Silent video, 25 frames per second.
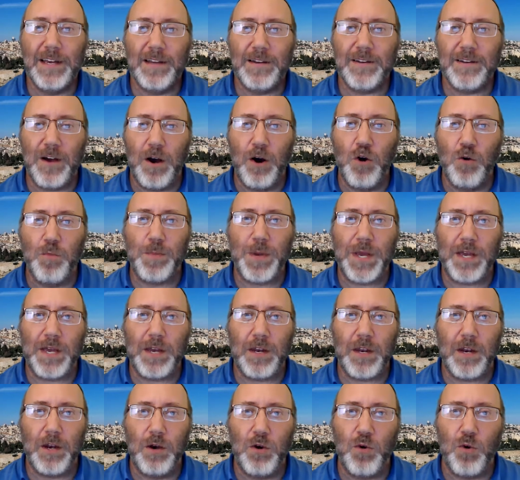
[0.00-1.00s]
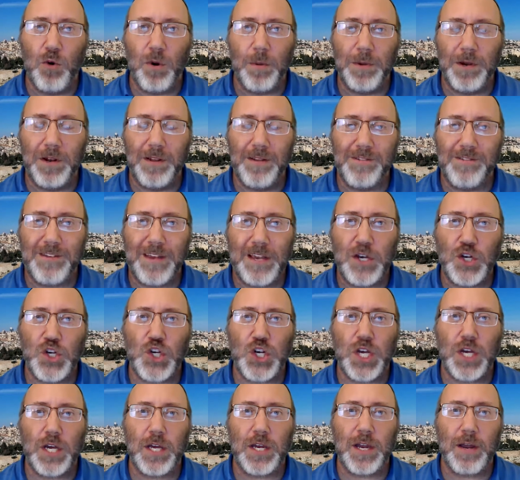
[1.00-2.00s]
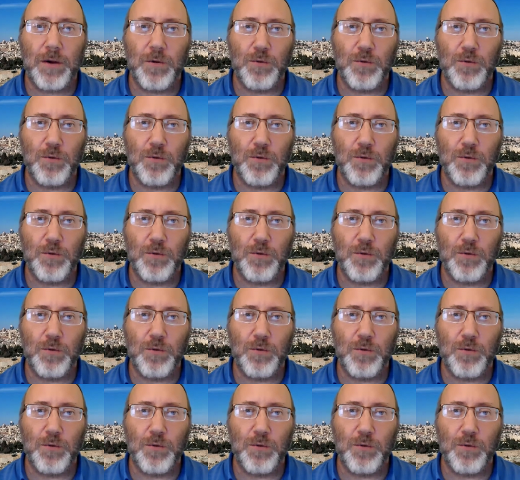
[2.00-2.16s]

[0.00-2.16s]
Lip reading: to open normalization,